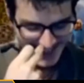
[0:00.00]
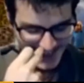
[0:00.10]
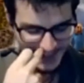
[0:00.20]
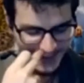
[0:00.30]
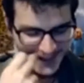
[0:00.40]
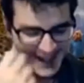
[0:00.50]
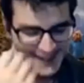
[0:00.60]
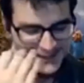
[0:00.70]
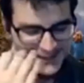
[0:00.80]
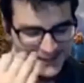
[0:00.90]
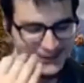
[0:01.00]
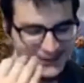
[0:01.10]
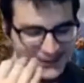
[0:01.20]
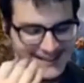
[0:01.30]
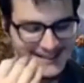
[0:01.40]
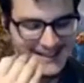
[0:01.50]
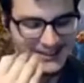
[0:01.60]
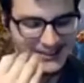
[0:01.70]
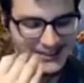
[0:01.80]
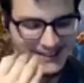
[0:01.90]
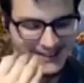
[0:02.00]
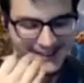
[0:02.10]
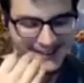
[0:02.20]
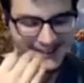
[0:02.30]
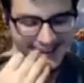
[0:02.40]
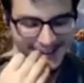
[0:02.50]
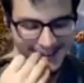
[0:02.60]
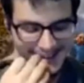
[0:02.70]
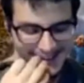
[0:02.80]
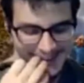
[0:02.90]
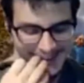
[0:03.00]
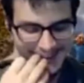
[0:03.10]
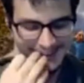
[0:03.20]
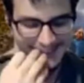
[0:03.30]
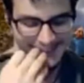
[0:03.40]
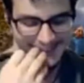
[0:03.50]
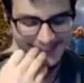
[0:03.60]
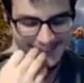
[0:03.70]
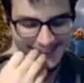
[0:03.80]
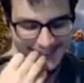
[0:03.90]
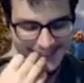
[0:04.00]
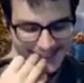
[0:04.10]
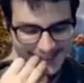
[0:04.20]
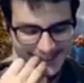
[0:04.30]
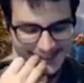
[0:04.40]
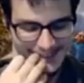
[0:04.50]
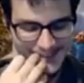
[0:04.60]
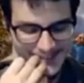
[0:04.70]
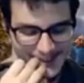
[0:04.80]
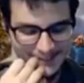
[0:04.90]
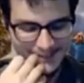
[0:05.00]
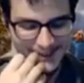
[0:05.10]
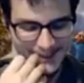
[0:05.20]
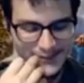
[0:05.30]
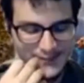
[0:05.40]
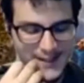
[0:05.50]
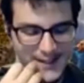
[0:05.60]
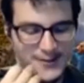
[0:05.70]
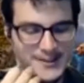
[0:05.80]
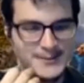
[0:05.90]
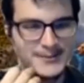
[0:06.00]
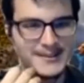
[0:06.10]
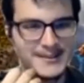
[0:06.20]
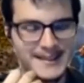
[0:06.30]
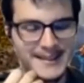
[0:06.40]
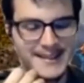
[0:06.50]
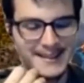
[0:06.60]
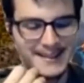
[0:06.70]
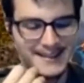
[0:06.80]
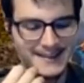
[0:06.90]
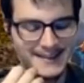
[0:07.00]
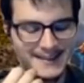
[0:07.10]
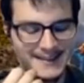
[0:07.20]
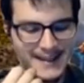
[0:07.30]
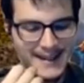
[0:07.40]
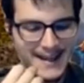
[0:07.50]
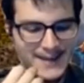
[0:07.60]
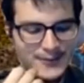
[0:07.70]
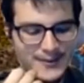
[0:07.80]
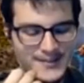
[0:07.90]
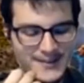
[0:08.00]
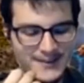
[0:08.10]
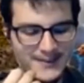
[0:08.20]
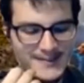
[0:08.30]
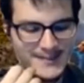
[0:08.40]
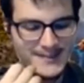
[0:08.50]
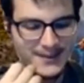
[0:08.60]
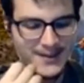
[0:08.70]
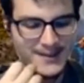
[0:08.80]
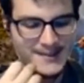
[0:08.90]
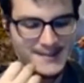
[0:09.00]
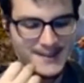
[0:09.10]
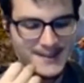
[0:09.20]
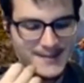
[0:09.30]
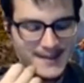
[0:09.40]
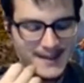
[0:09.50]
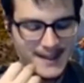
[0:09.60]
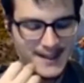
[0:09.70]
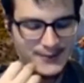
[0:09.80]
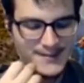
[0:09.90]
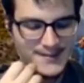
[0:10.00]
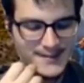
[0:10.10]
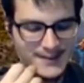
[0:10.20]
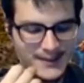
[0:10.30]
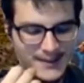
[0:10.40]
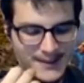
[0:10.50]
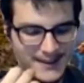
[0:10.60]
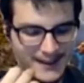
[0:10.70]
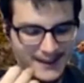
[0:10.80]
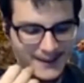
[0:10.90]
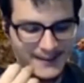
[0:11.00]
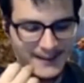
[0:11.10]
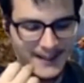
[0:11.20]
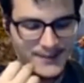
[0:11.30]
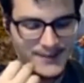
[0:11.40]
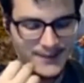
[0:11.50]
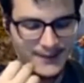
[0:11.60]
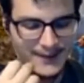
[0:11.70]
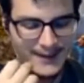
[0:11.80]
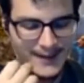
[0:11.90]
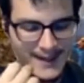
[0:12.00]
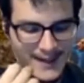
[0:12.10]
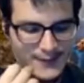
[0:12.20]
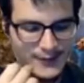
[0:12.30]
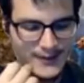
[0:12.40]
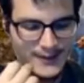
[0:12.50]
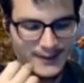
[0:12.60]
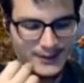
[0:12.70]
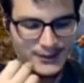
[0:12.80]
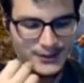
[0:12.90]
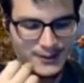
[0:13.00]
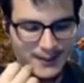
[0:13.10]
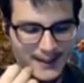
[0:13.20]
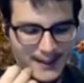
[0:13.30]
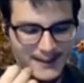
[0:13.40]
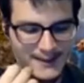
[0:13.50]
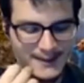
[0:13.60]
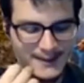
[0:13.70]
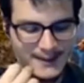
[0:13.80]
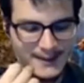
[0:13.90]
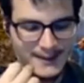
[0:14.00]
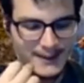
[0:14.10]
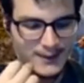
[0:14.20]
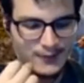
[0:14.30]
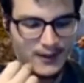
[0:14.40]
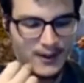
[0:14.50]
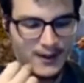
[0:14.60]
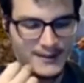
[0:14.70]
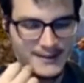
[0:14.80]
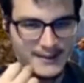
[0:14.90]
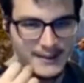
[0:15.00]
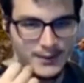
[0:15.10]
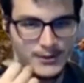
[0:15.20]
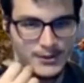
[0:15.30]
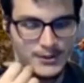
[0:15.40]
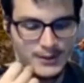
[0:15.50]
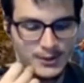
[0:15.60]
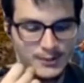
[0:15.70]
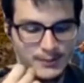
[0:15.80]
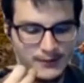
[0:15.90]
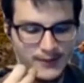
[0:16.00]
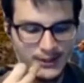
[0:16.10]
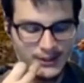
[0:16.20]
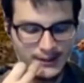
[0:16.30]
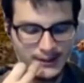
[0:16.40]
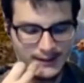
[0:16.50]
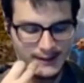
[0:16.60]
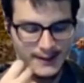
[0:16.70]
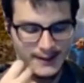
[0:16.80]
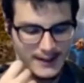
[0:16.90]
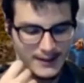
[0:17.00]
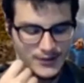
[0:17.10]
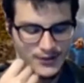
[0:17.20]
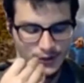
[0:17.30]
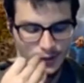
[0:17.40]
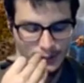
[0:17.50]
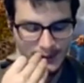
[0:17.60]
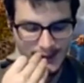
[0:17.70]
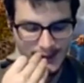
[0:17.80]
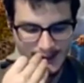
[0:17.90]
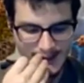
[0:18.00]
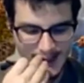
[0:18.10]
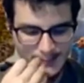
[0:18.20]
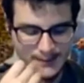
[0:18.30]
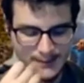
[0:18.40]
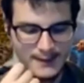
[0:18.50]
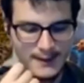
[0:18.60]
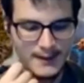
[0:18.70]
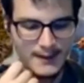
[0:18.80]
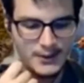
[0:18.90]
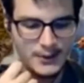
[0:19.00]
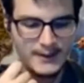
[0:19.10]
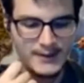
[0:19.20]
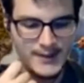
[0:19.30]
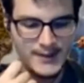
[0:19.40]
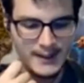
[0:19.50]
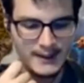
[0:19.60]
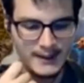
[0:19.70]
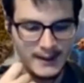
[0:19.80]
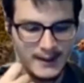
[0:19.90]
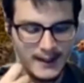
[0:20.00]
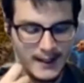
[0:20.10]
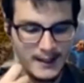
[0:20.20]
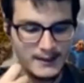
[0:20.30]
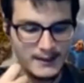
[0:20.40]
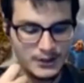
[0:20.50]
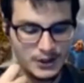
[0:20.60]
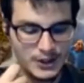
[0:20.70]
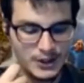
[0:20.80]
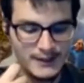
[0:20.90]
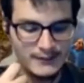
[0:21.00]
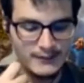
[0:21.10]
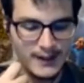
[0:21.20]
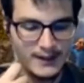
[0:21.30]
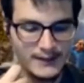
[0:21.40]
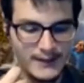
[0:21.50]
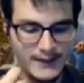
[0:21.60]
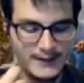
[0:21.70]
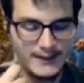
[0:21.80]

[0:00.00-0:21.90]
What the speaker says: what happened during that session, I mean, it was phenomenal. I've never experienced anything like that. Every single concept, every single thing that I learned last year, everything, I just applied it like flawlessly. It was perfection, and so many things happened during this healing, and she felt like